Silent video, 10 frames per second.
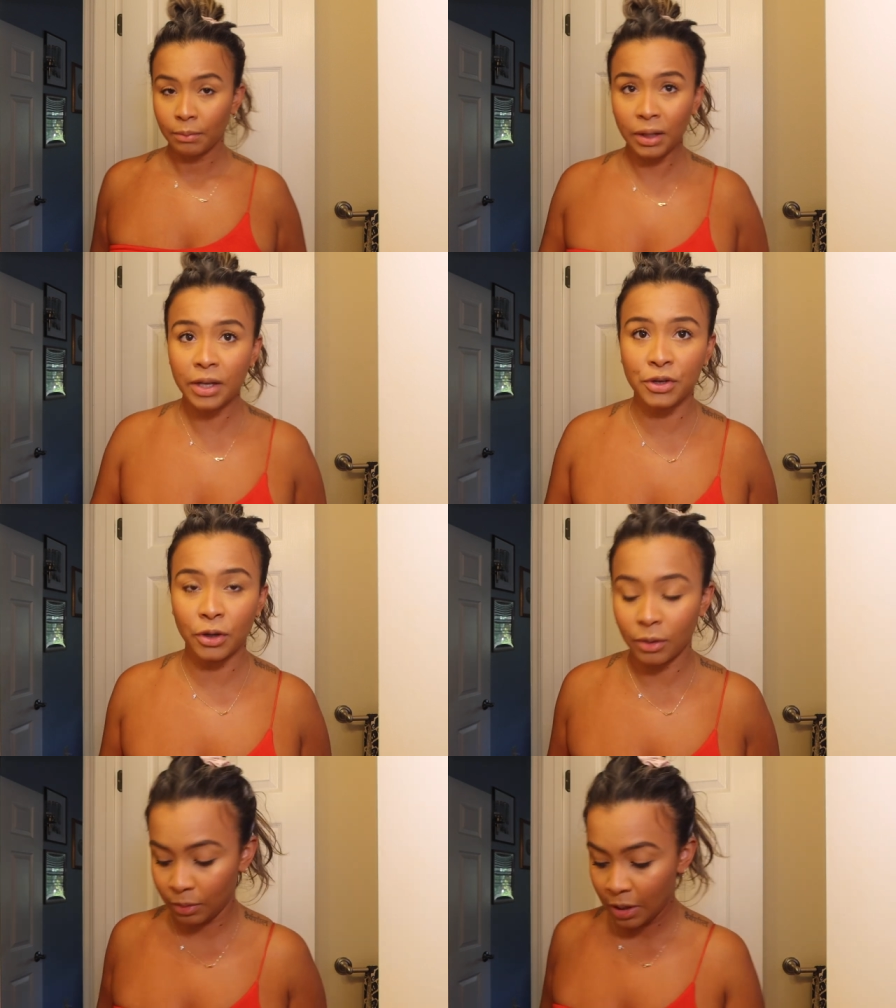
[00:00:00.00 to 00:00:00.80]
Please
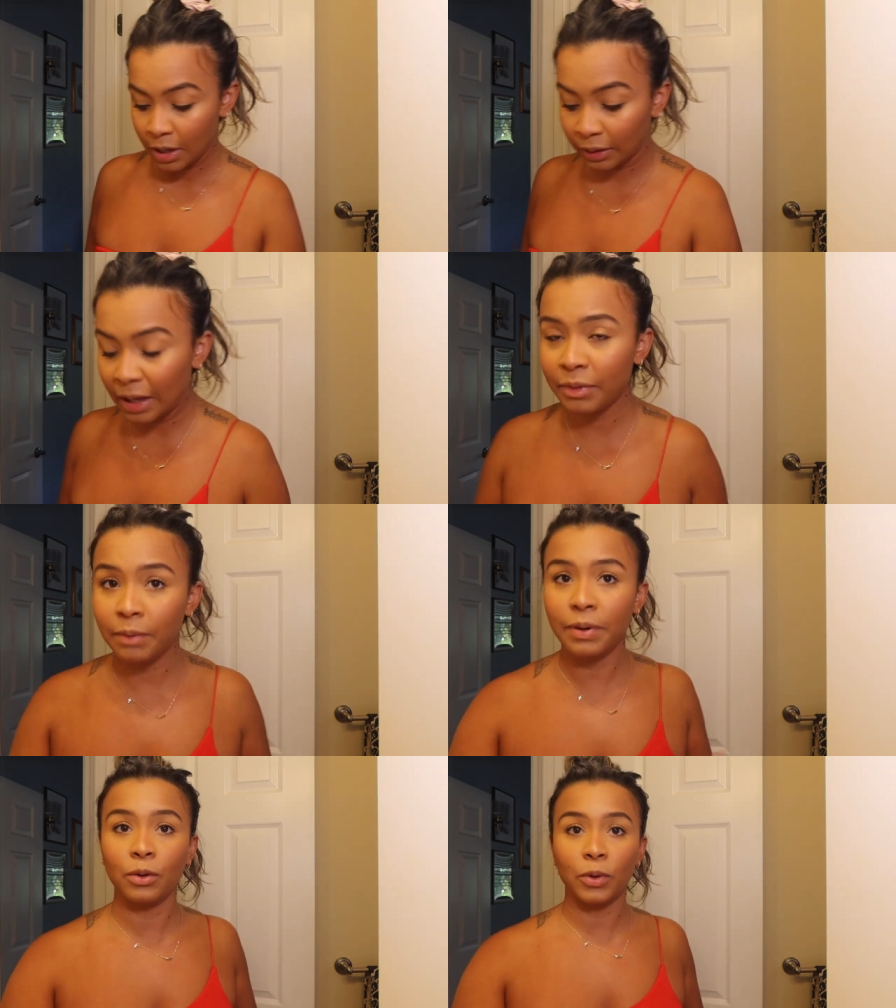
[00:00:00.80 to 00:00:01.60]
don't. Let
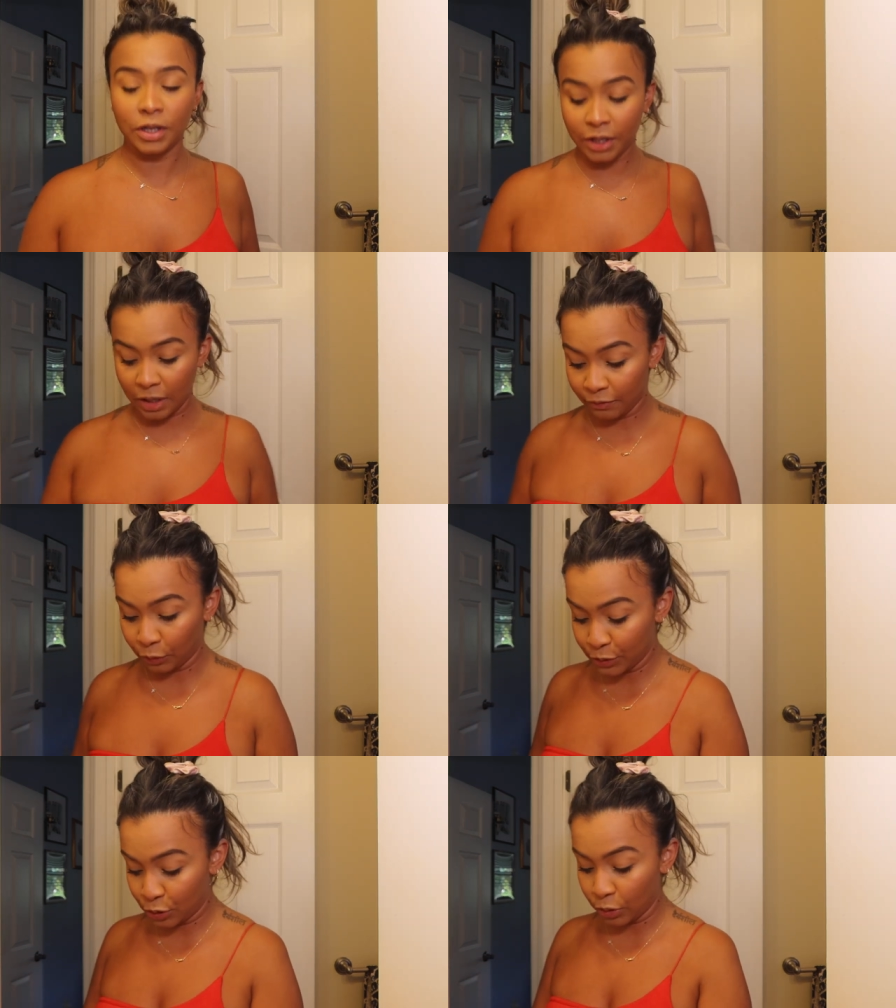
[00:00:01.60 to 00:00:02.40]
me be the one to
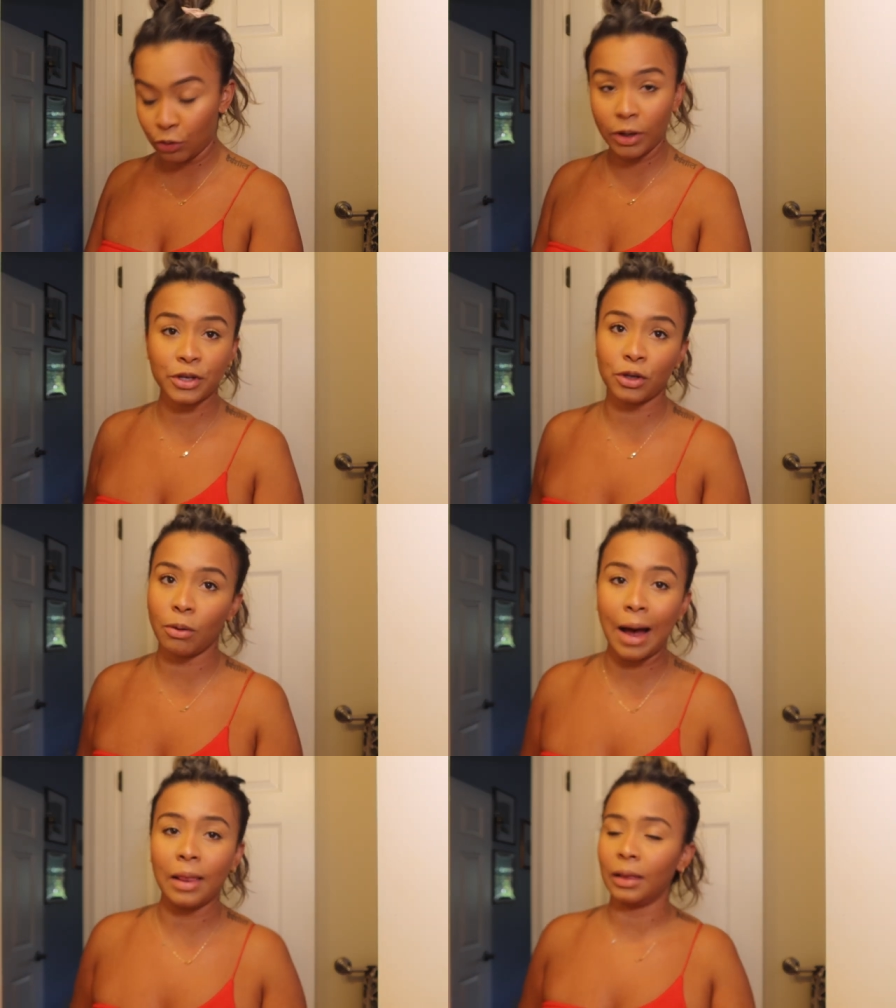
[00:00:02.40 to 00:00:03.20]
de-influence you. And you guys
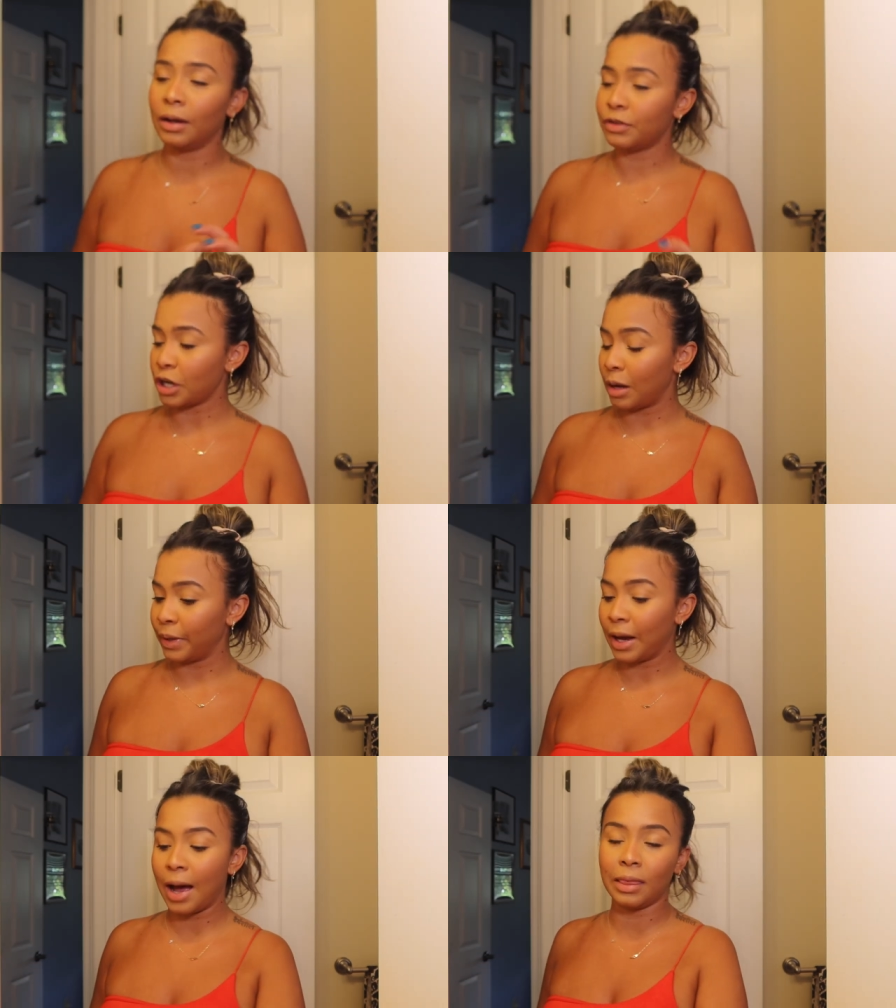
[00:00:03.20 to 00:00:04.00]
know I love
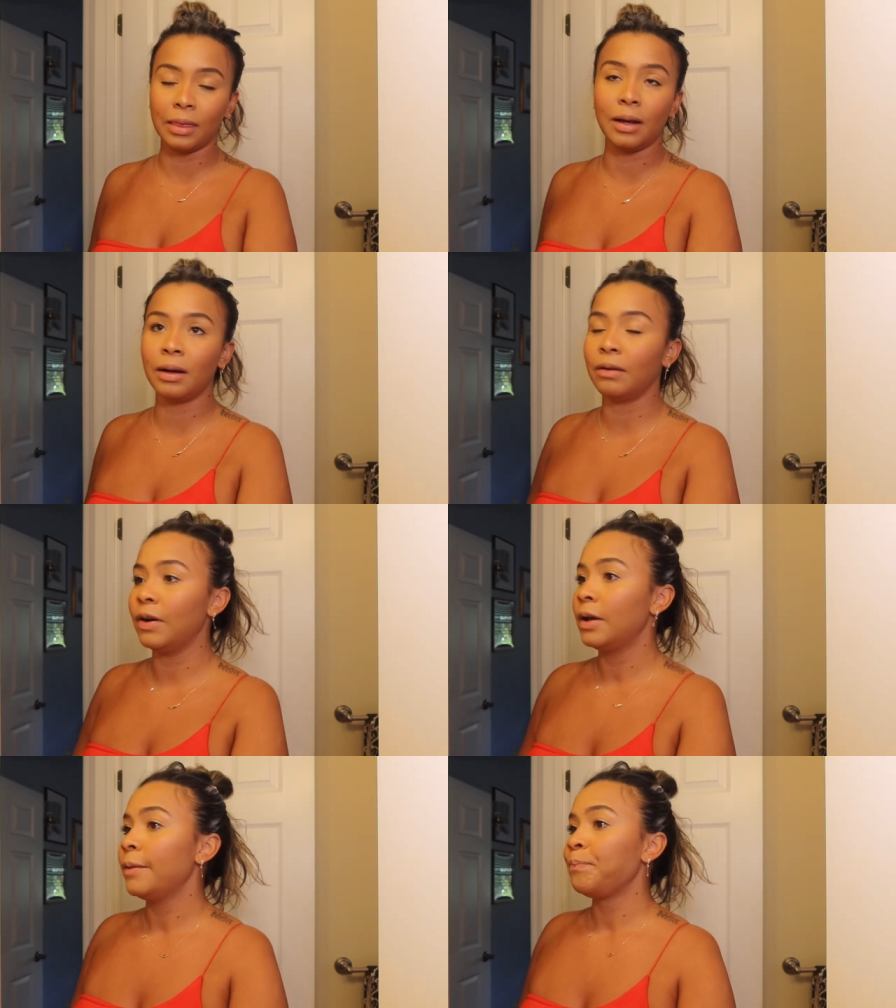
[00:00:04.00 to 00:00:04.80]
shopping. I
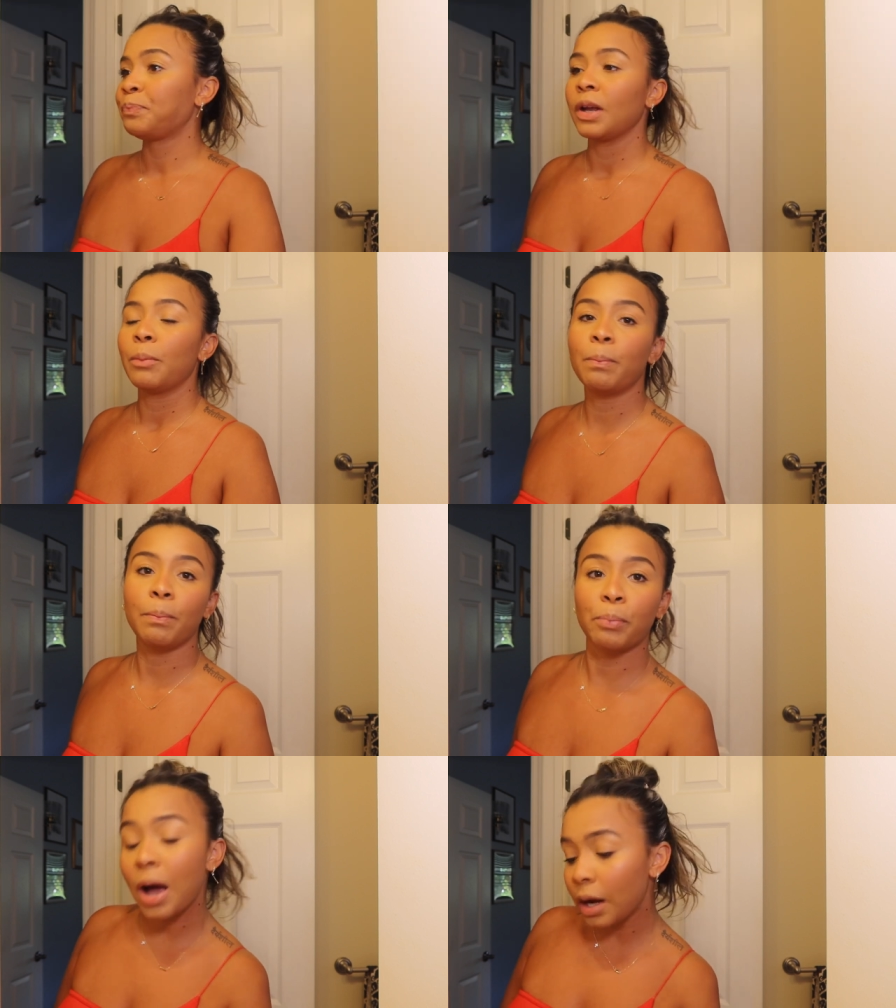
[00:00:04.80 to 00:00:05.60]
love
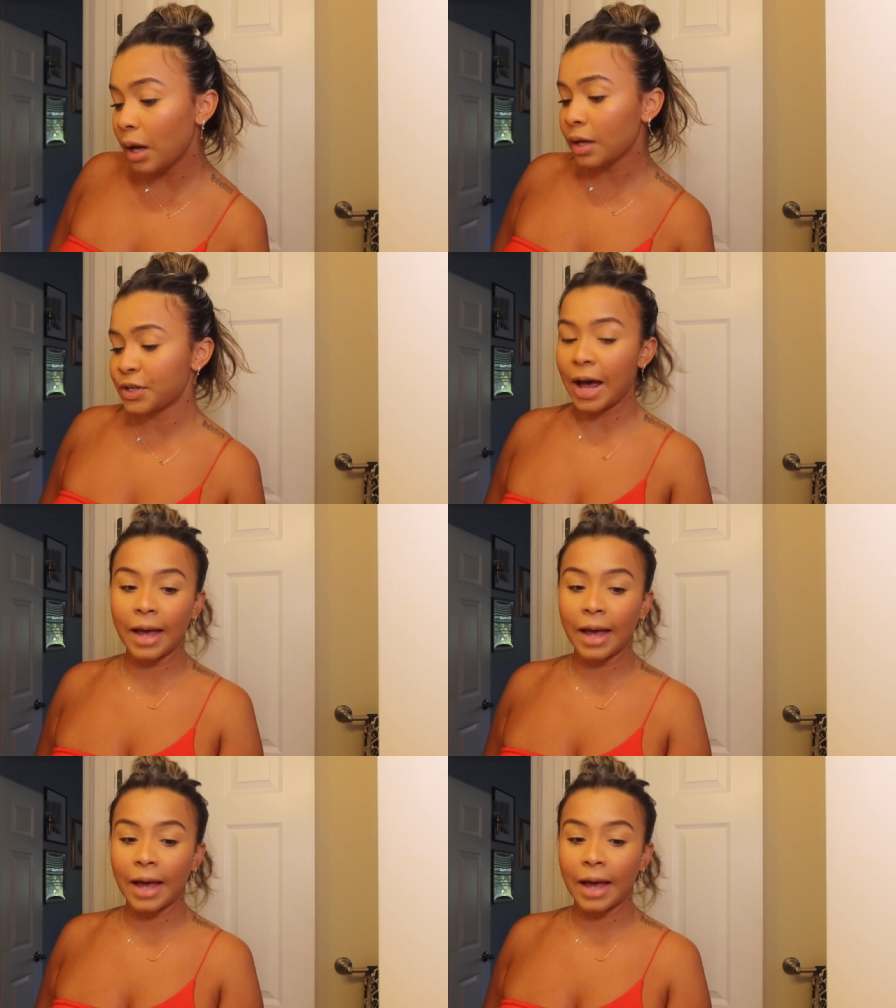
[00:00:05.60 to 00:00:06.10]
products.